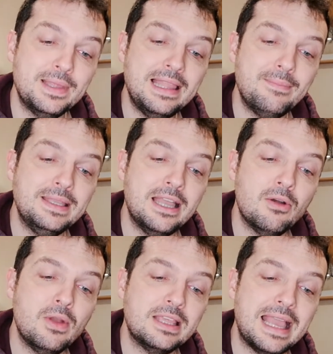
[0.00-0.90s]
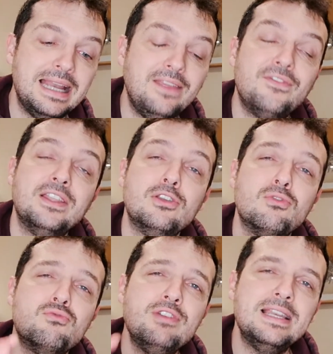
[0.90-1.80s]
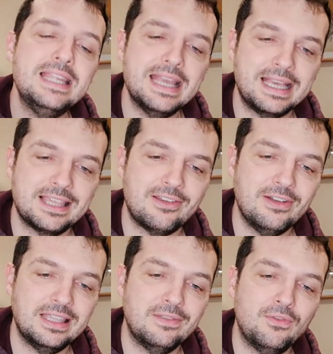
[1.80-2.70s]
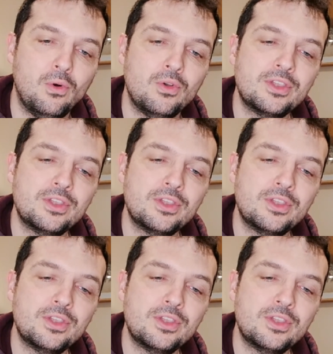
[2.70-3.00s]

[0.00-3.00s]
but let me know is anything that you're really excited for.